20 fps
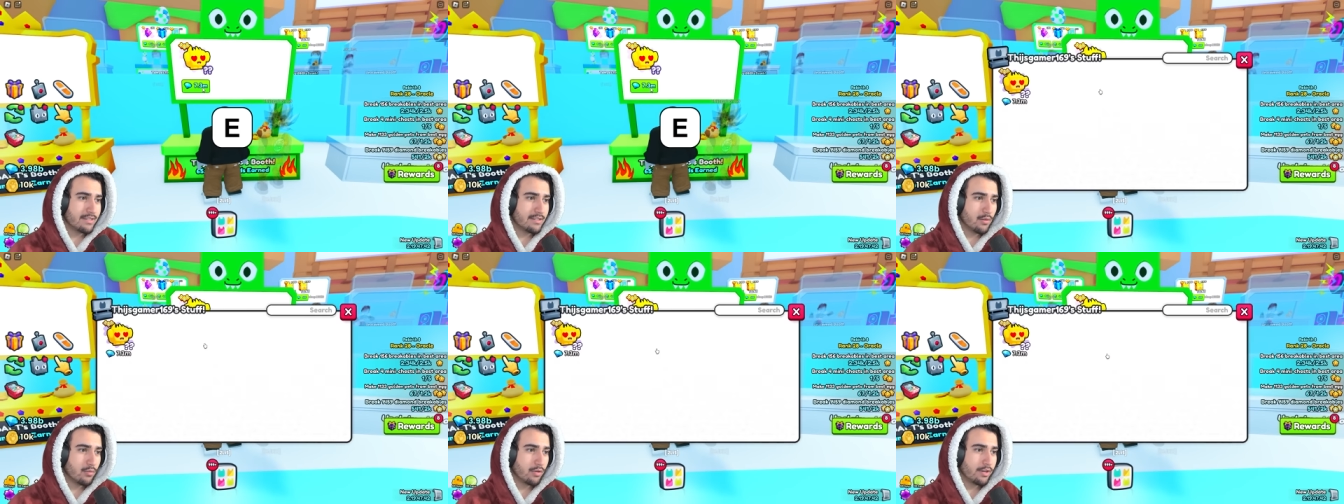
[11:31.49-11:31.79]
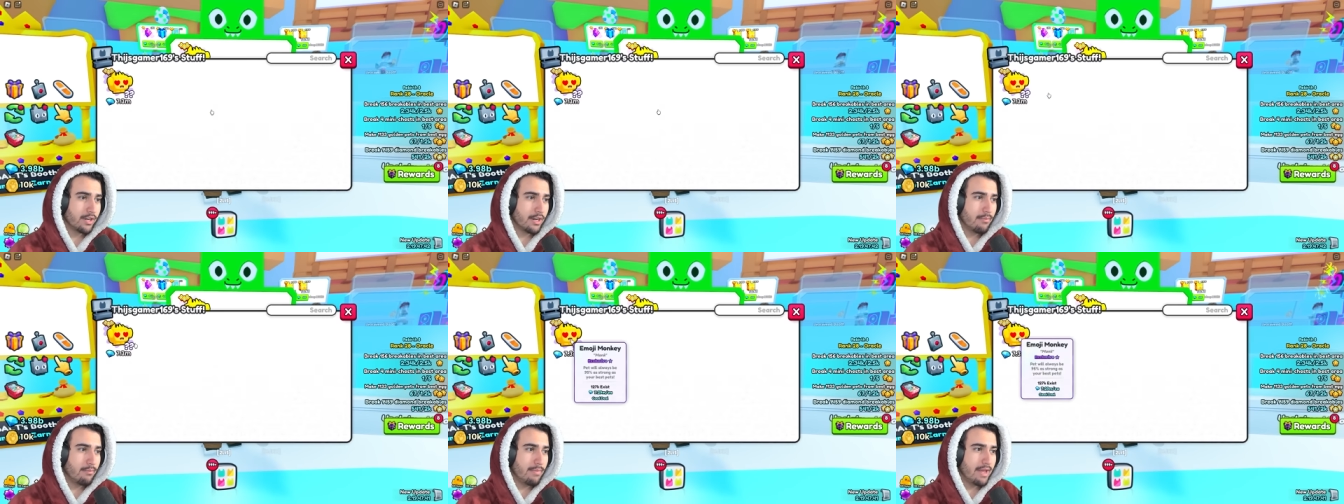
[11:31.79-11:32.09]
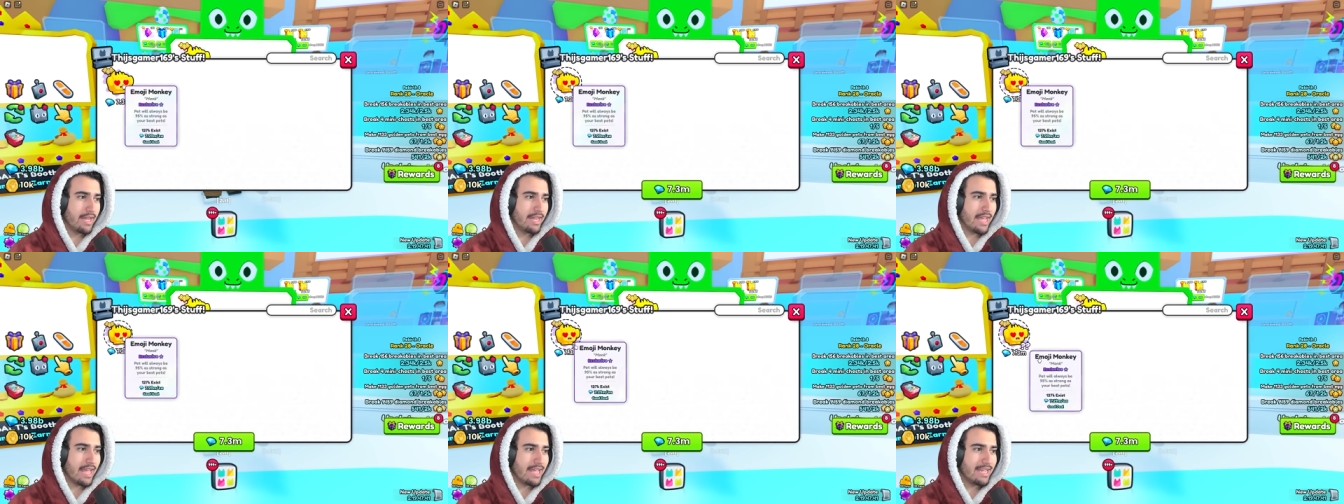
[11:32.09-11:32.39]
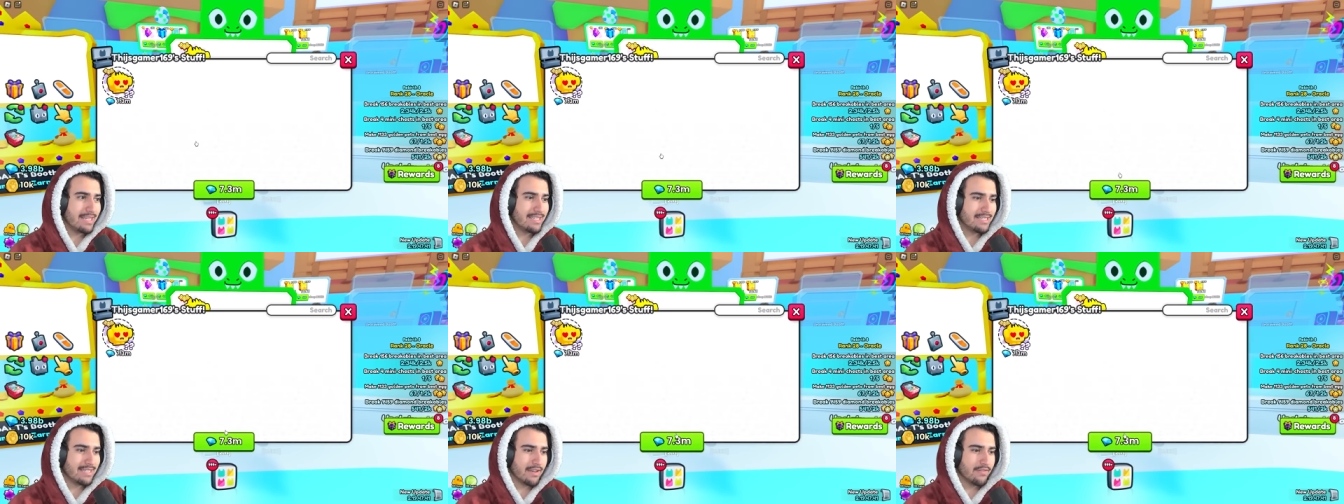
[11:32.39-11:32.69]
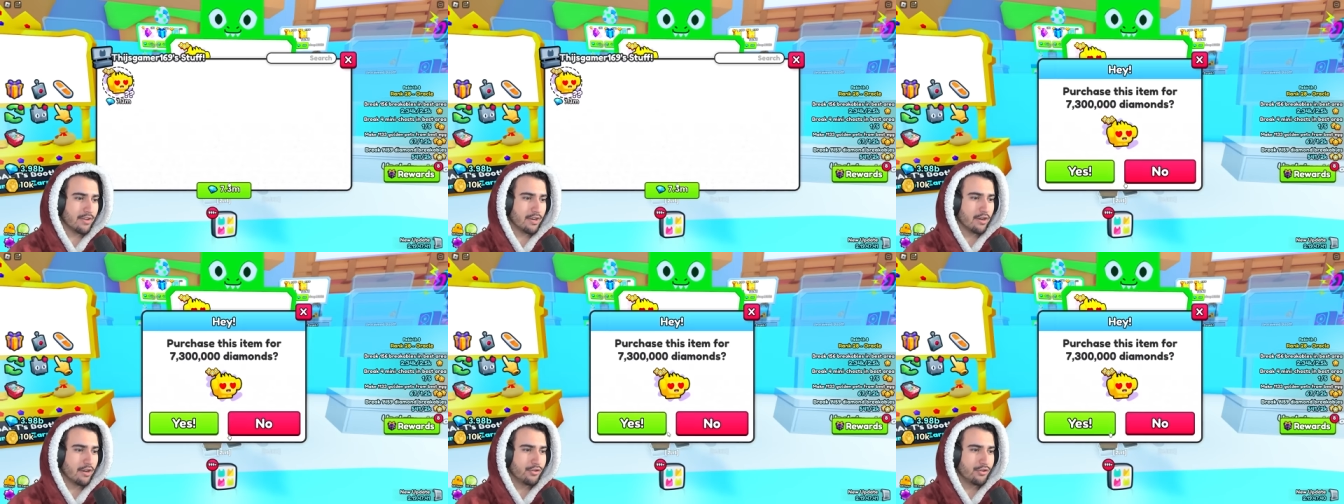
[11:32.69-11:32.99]
So we're going to make a
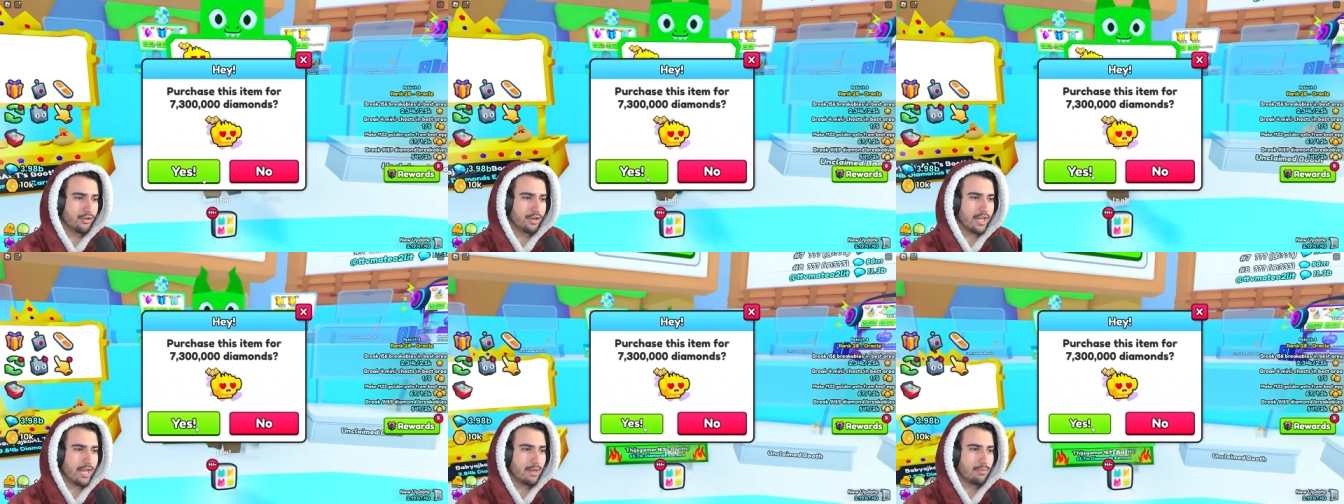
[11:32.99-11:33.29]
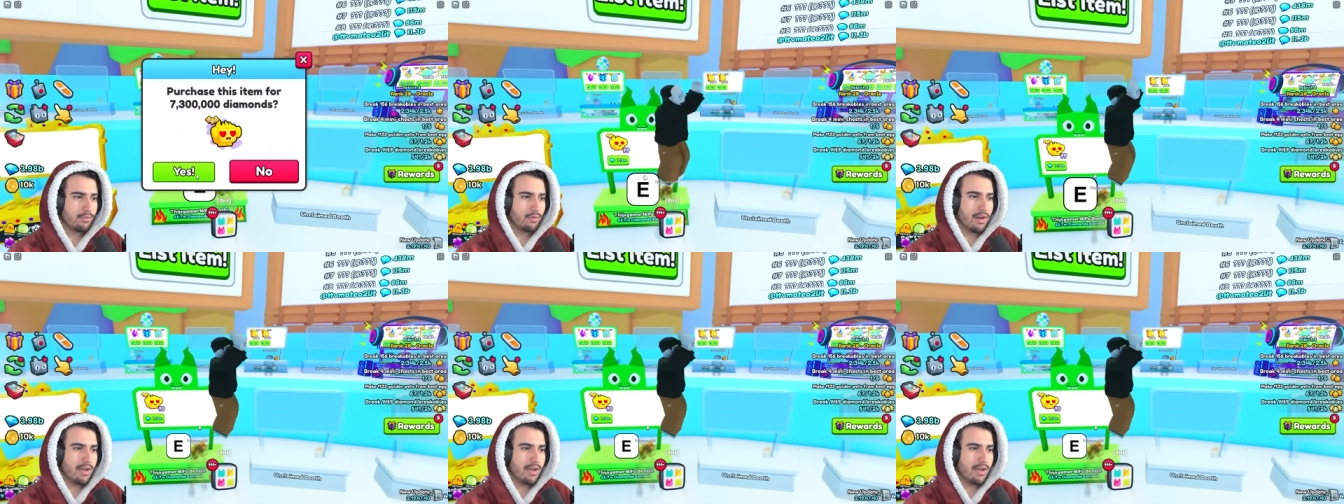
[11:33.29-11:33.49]
700K